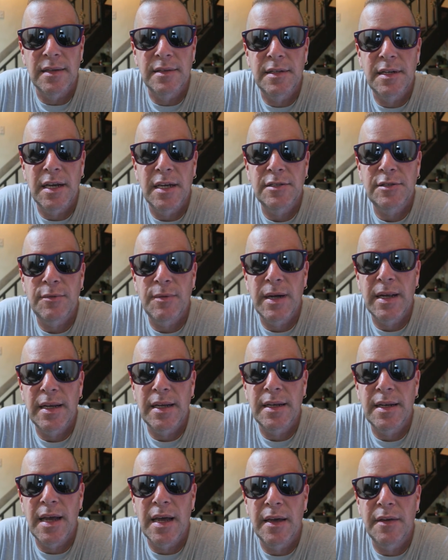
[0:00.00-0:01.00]
Today's a
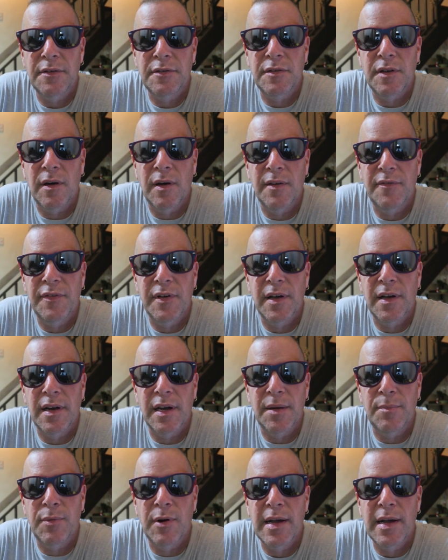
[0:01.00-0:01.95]
rainy day, so I figured I'd